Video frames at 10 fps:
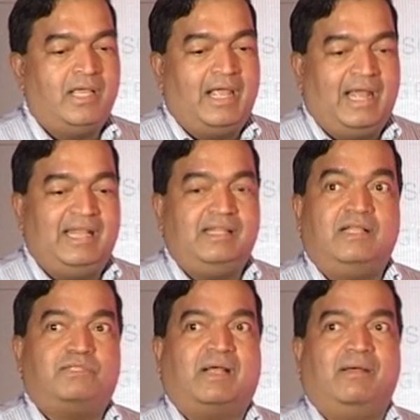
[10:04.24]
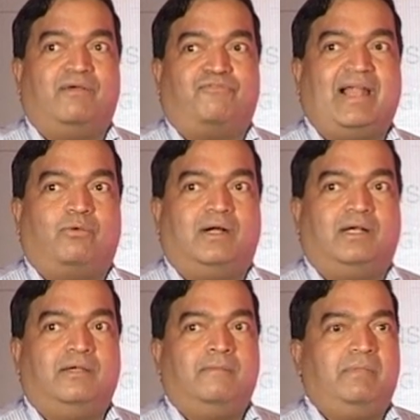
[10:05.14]
And it's becoming a flat
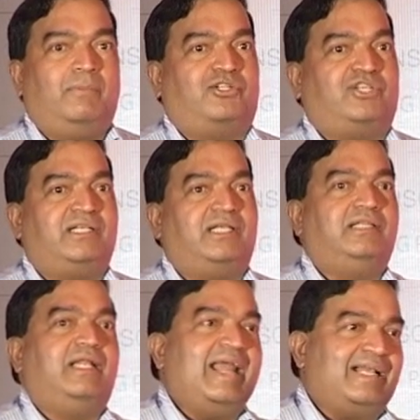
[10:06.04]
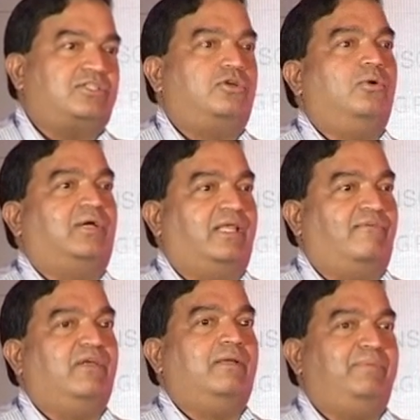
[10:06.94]
world. People are chasing the next lower thing,
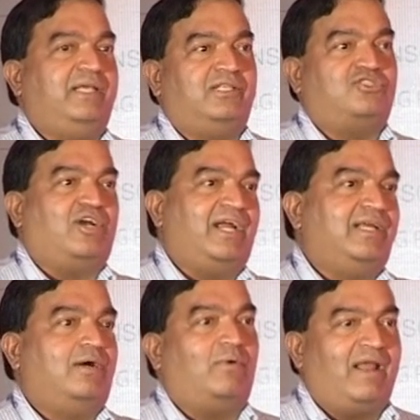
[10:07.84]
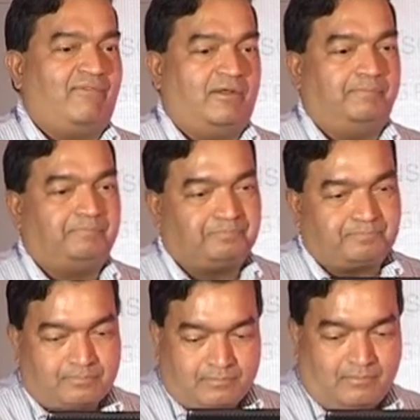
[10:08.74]
Philippines, China, whatever.
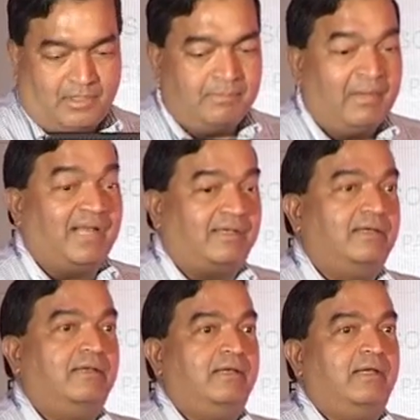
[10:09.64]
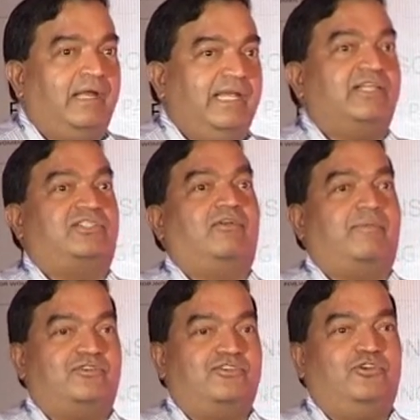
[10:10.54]
But India still
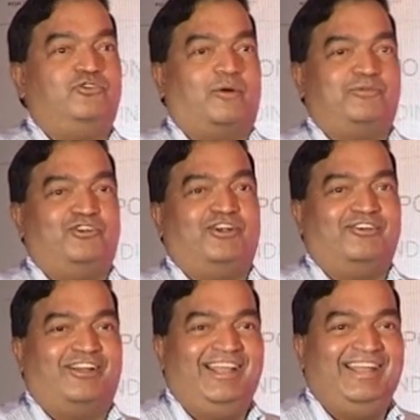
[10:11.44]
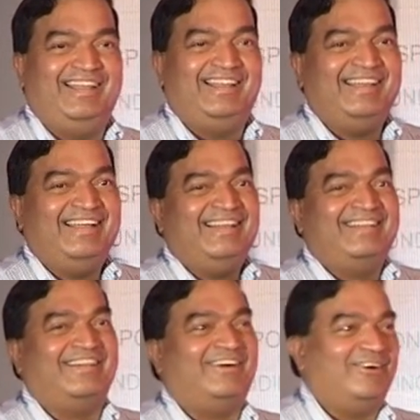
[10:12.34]
represents a huge opportunity, okay?
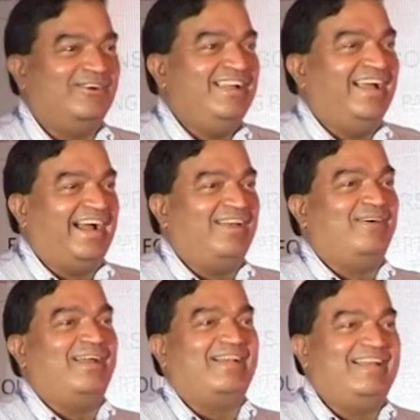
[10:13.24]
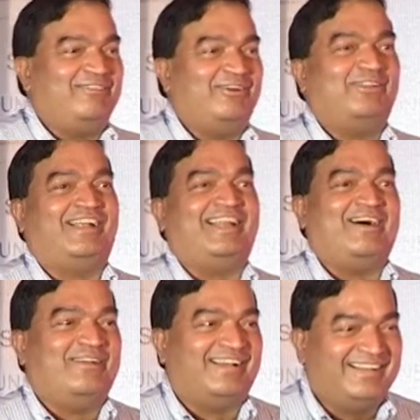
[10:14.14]
So I don't want to leave you on that
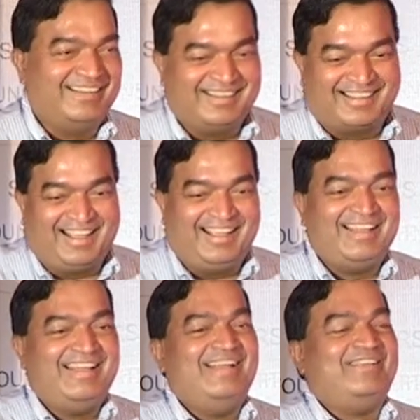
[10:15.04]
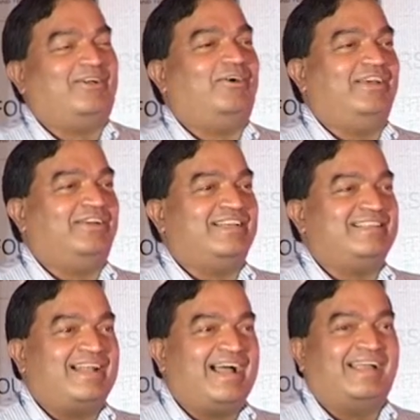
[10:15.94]
downer, okay? So,
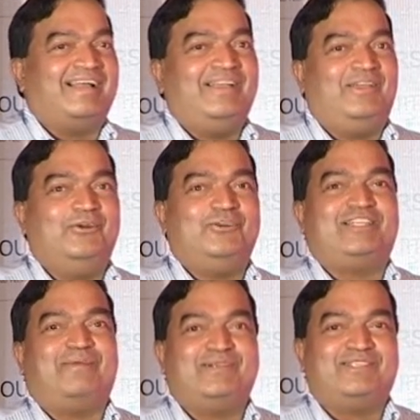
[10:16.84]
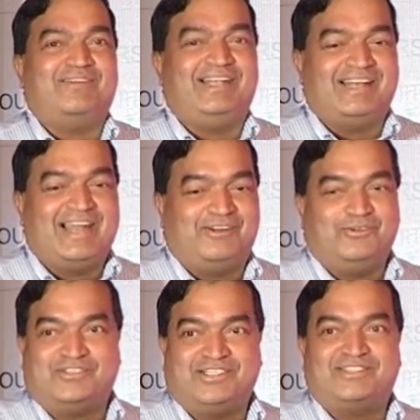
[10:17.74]
there's like huge numbers of internet
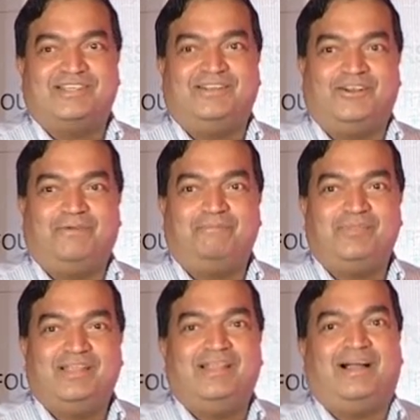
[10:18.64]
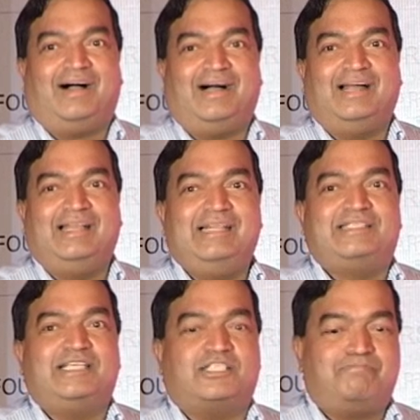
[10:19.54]
users,
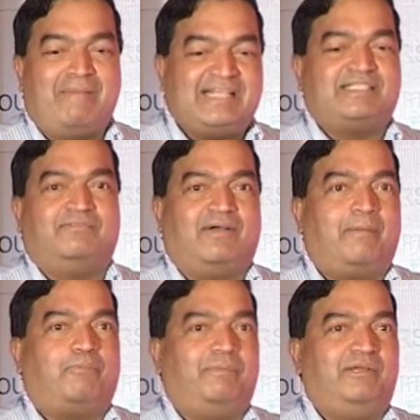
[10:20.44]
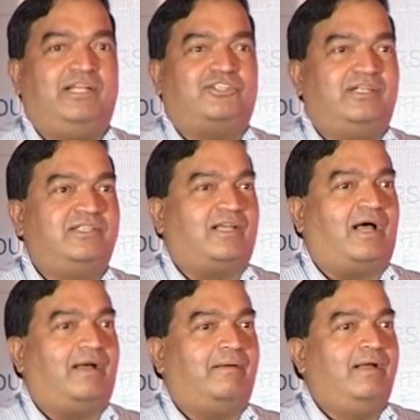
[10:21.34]
It's just massive. Our population is
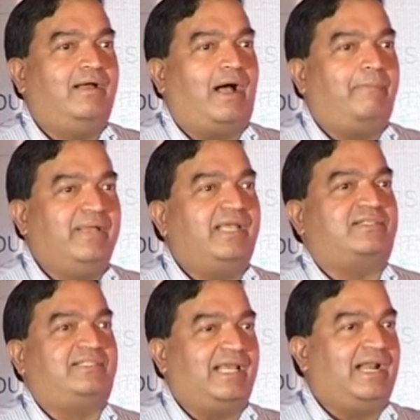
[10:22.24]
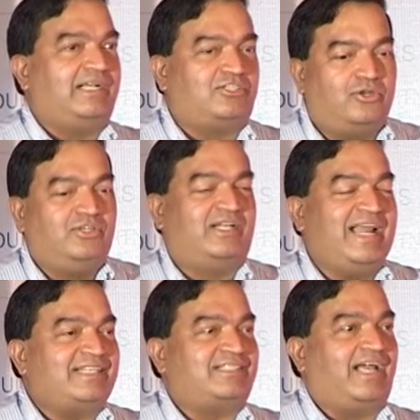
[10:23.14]
our biggest thing, and I'll show you in the
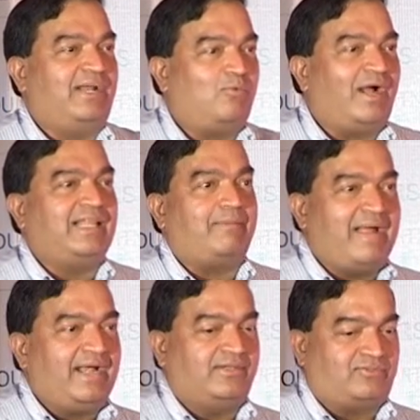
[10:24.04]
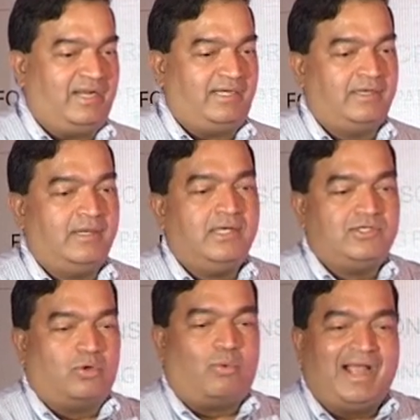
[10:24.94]
next slide why that matters, right?
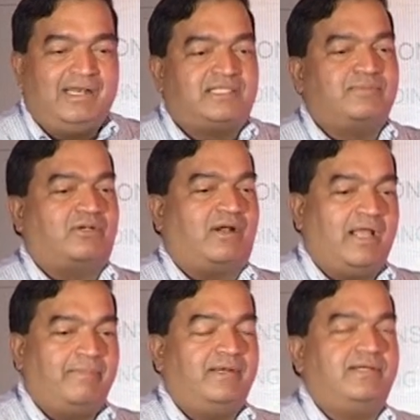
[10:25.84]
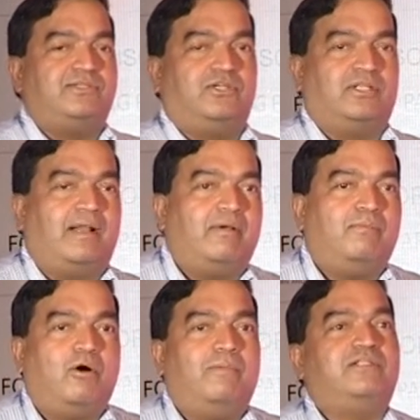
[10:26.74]
So wireless subscribers, the number of
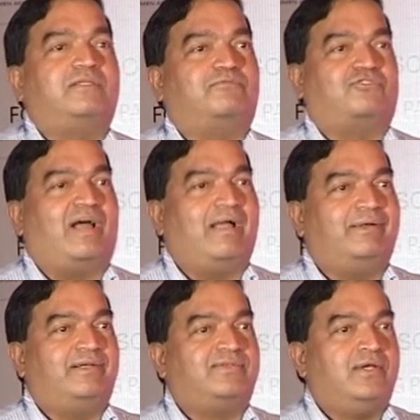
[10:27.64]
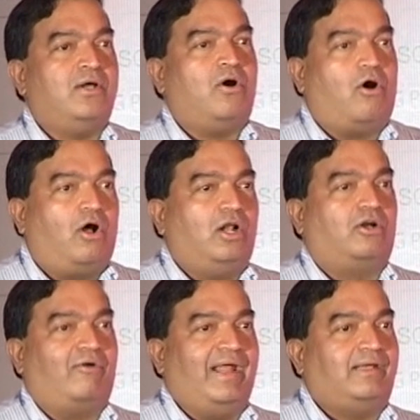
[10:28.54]
mobile subscribers, all
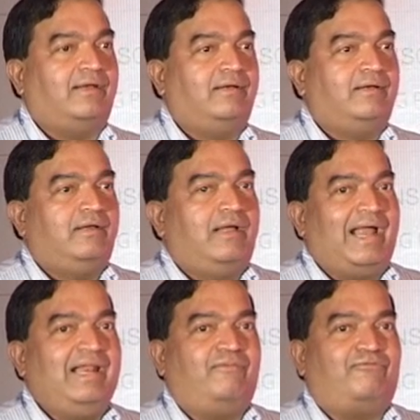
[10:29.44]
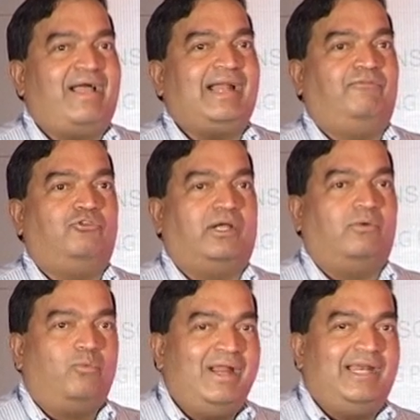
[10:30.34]
great. And in fact, if you
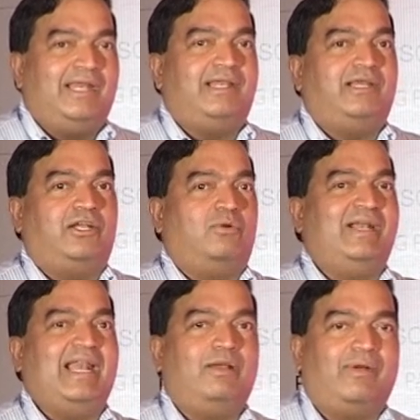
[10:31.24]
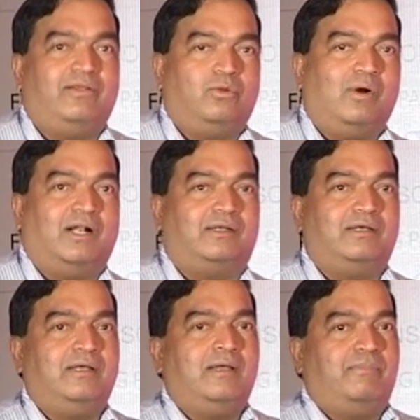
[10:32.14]
can win in India, you can win anywhere in the world
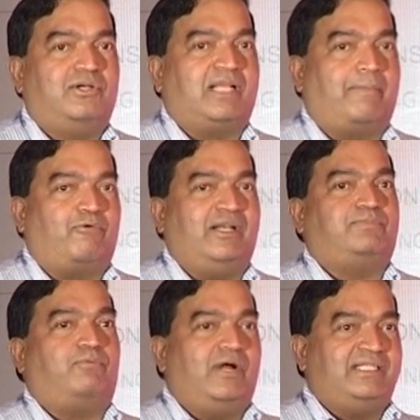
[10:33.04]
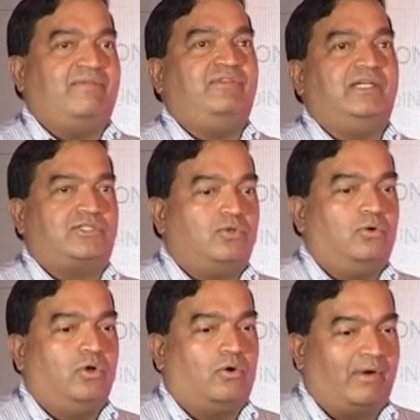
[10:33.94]
because our price points, everything are so
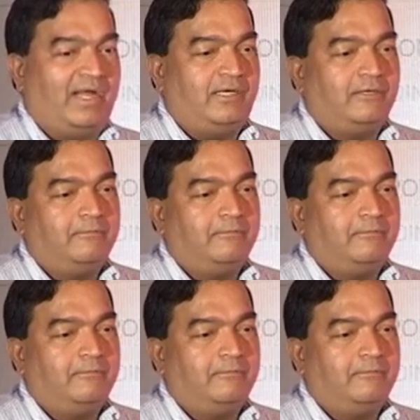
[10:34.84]
low, right?